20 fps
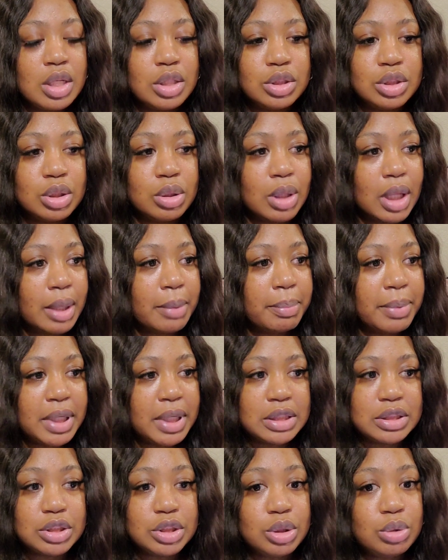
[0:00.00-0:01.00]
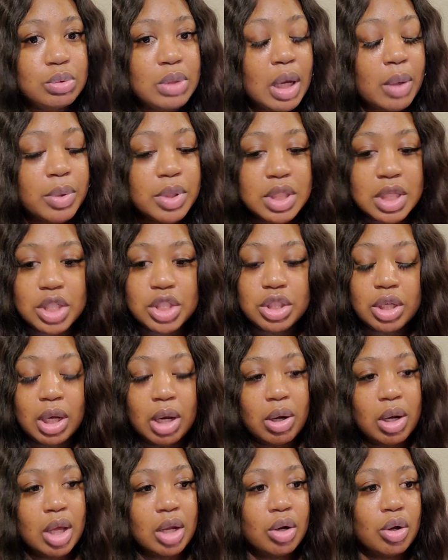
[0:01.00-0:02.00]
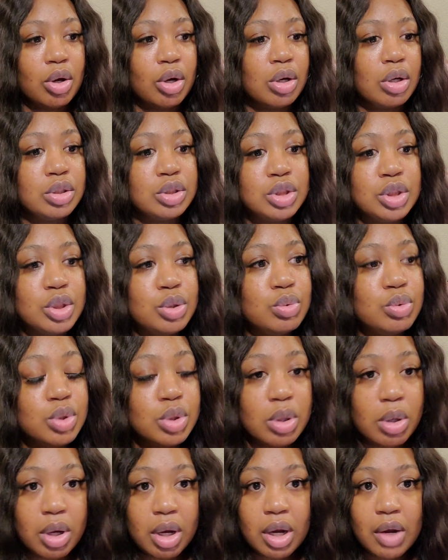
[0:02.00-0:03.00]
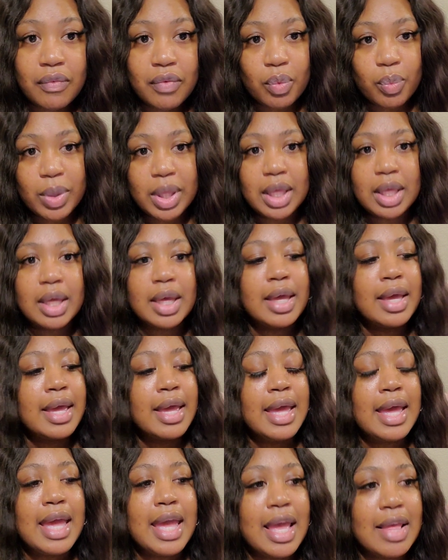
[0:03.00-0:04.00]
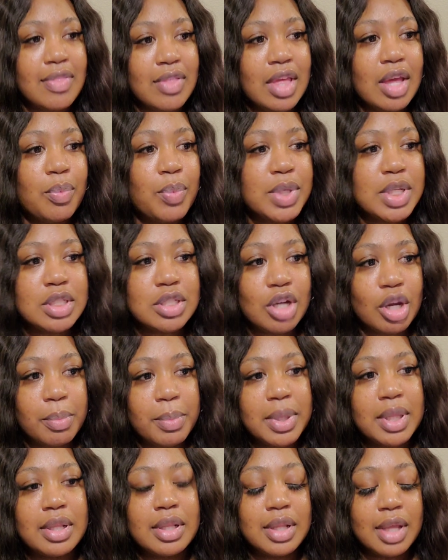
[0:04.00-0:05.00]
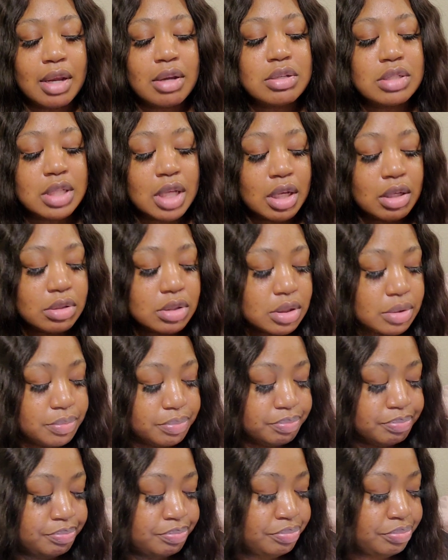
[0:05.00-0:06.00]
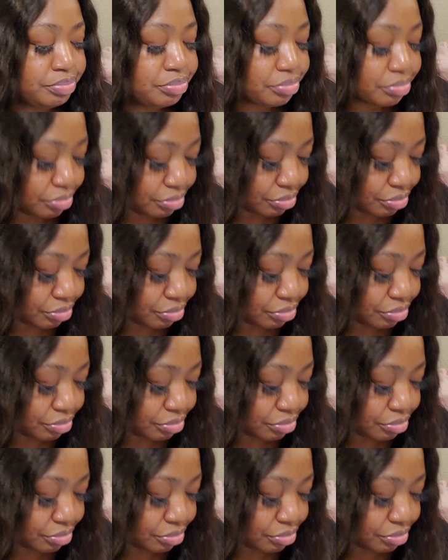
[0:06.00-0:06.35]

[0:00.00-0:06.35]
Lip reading: Do you like buns? Do you not want to touch your hair at all? Do you do your hair every week? And then we determine hairstyles.